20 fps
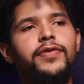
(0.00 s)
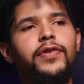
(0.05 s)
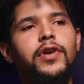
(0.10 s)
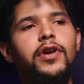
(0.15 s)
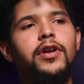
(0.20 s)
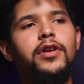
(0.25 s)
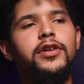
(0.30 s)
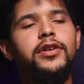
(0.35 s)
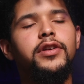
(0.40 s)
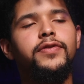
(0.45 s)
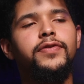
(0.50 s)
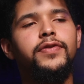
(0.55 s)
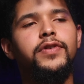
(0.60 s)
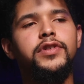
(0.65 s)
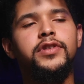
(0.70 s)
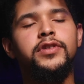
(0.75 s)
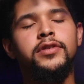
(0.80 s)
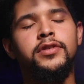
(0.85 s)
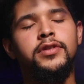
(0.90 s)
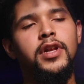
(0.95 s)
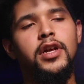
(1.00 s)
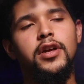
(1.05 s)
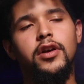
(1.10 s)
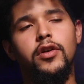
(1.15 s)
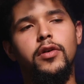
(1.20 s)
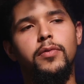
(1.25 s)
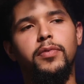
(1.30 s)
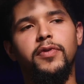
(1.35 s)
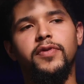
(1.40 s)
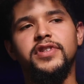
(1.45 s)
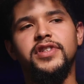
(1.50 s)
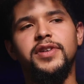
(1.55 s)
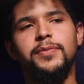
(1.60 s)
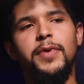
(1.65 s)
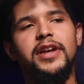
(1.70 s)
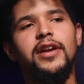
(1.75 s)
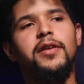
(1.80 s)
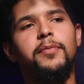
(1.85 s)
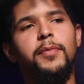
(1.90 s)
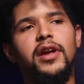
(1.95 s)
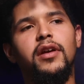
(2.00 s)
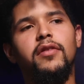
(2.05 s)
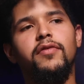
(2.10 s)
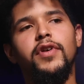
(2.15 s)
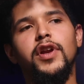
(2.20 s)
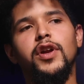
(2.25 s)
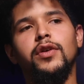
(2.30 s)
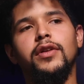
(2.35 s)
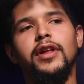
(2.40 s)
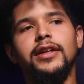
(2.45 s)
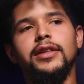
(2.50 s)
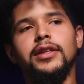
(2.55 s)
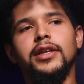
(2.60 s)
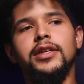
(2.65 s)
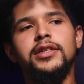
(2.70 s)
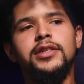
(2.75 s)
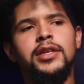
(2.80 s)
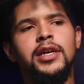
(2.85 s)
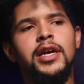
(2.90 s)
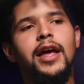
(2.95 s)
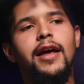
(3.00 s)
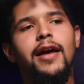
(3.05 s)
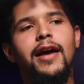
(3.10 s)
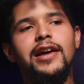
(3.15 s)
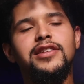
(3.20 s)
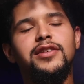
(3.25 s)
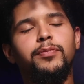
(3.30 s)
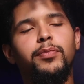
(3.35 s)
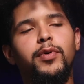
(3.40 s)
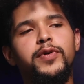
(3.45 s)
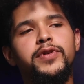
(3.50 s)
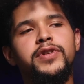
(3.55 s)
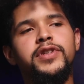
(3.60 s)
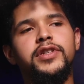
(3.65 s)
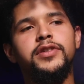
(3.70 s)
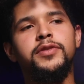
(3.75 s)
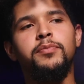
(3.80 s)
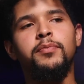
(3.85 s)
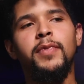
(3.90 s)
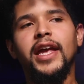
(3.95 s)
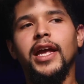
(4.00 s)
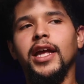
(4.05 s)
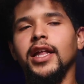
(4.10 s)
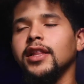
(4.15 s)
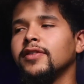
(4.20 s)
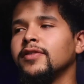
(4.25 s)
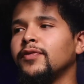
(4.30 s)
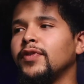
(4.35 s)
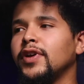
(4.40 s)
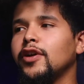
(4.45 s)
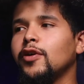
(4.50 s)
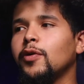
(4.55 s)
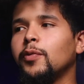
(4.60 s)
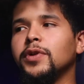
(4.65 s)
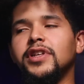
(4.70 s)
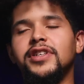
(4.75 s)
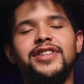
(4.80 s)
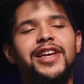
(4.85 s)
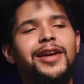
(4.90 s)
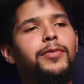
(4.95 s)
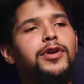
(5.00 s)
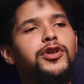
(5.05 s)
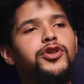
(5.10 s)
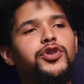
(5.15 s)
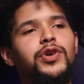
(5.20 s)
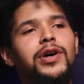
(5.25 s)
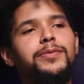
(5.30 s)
for her not her, but for somebody to make a video like this as opposed to making the video with the same intro?